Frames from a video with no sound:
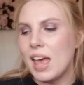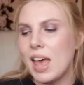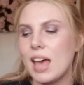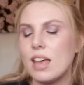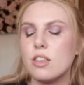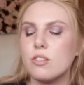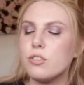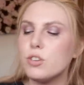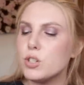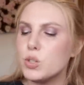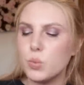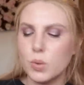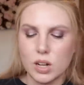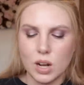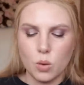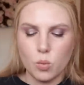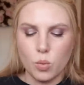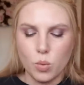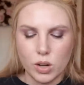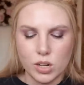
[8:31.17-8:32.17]
And the first one
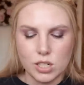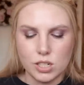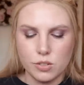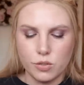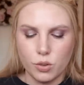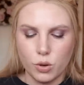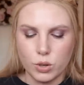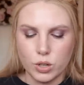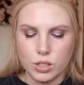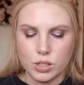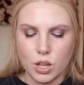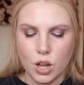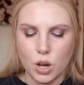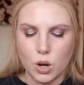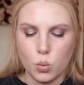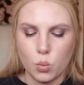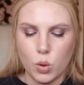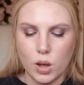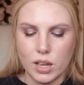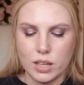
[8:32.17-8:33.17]
I wanted to focus
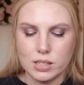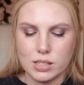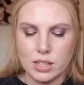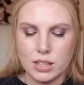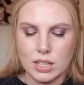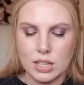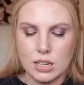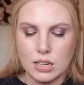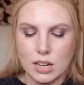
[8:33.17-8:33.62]
on was the